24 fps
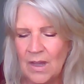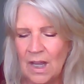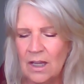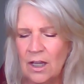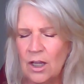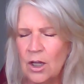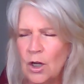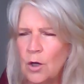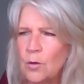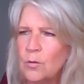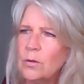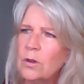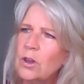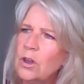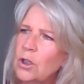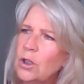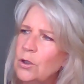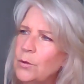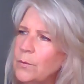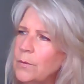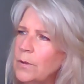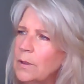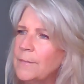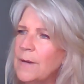You know,
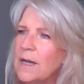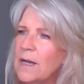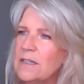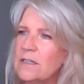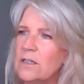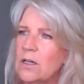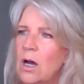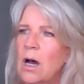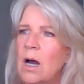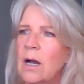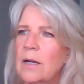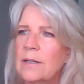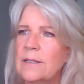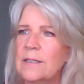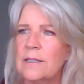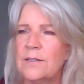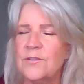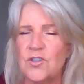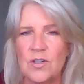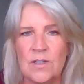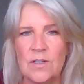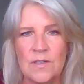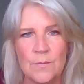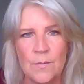Luna, my dog,
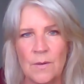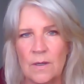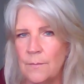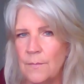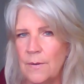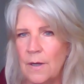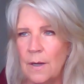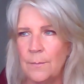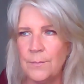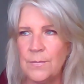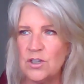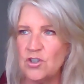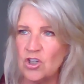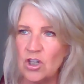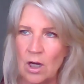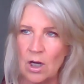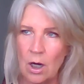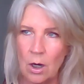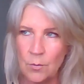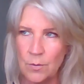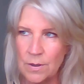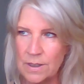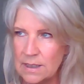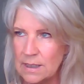since she's been a puppy, she
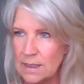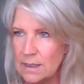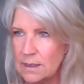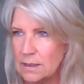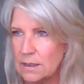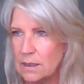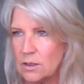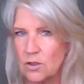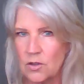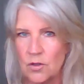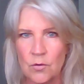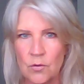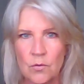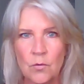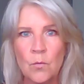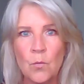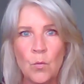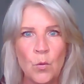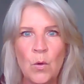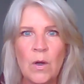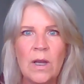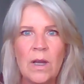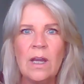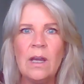always eats a
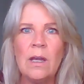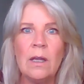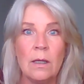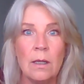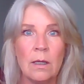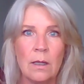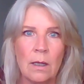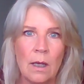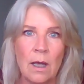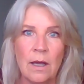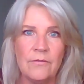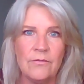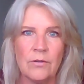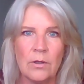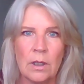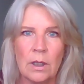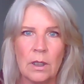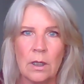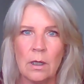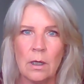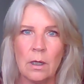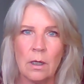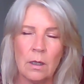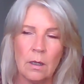certain weed every
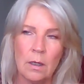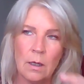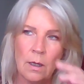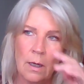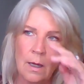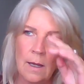year.